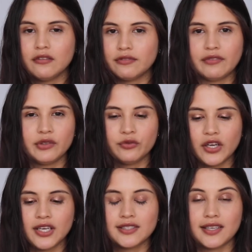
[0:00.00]

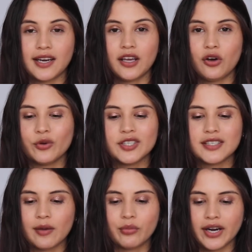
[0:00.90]
Fun is that I always
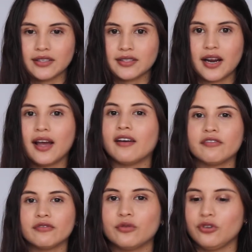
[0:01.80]
get brands that I have
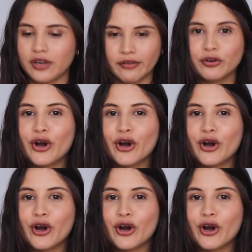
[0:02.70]
never